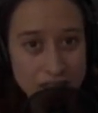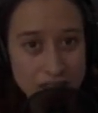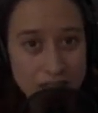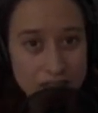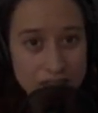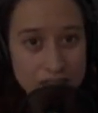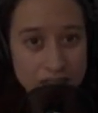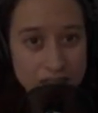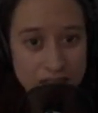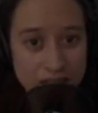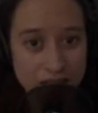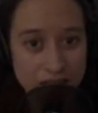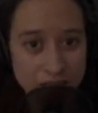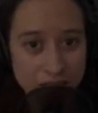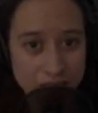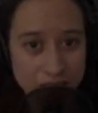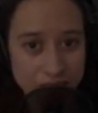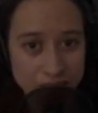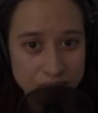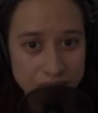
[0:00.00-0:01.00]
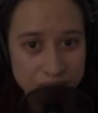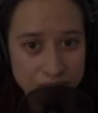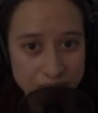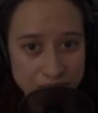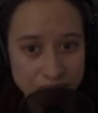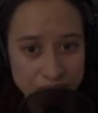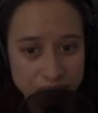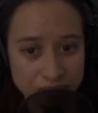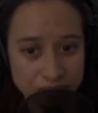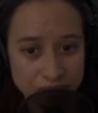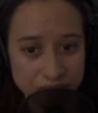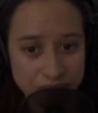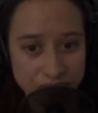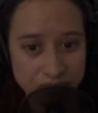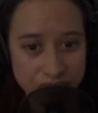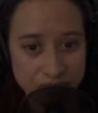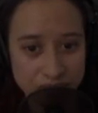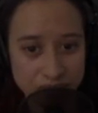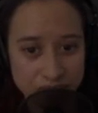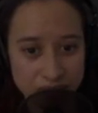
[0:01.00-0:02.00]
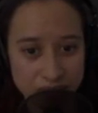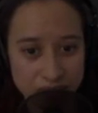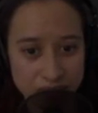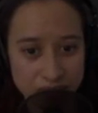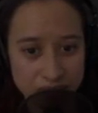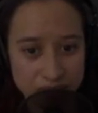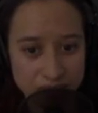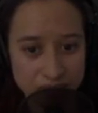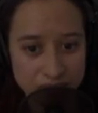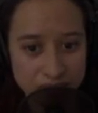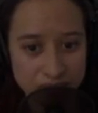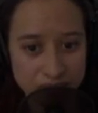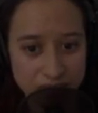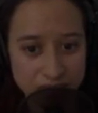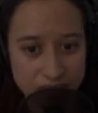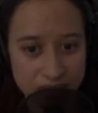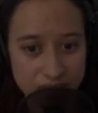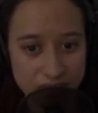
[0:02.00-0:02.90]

(no one is talking)